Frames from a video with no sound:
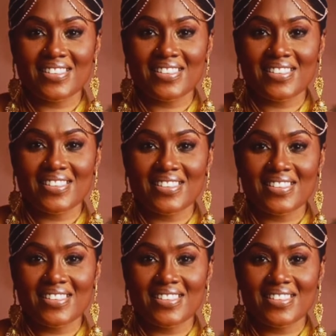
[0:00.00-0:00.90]

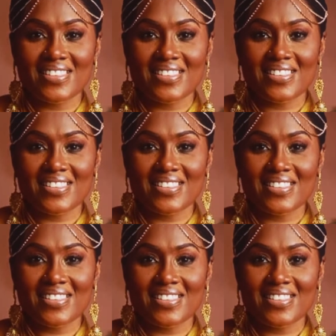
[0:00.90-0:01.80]

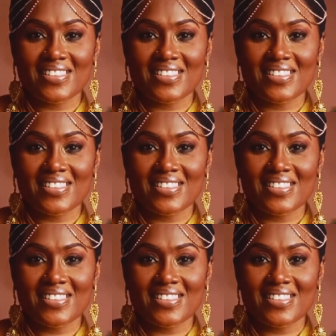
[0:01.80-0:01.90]
Nobody speaks.